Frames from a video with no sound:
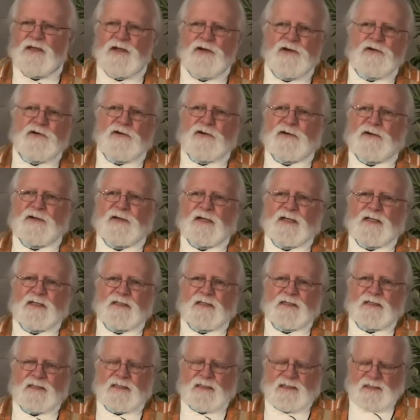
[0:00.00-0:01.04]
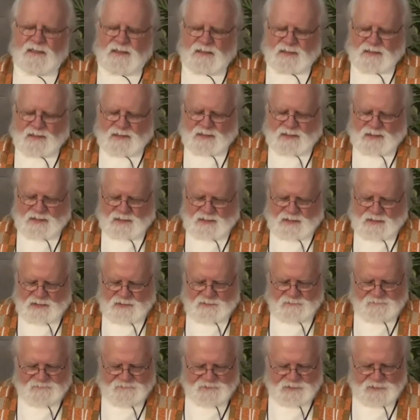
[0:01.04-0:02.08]
the Lord
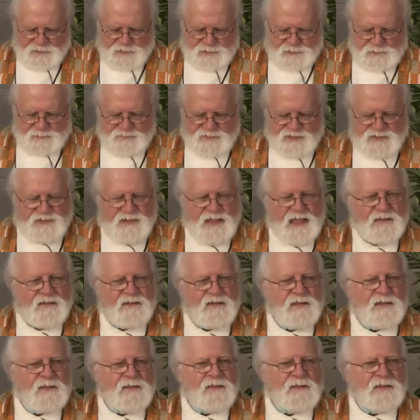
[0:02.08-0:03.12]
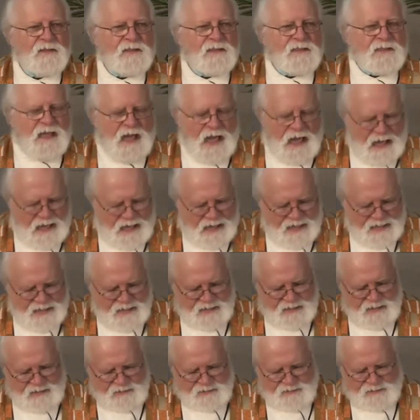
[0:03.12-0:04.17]
confirms that
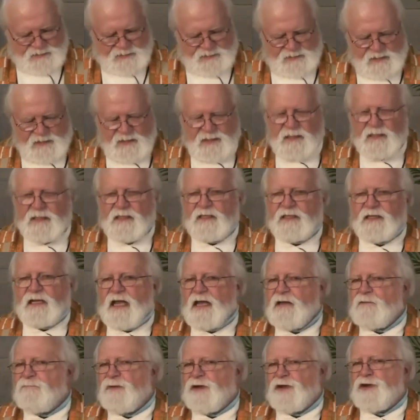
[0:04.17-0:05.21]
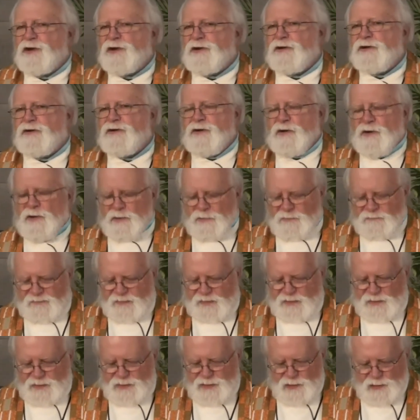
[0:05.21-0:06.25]
kindness can be heard
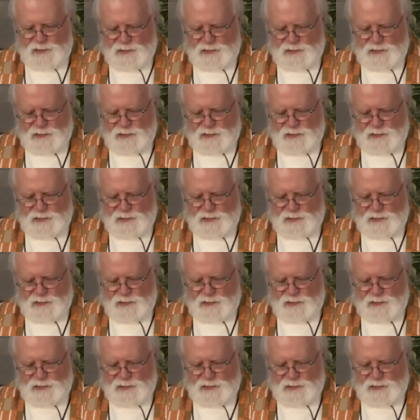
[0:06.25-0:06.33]
over the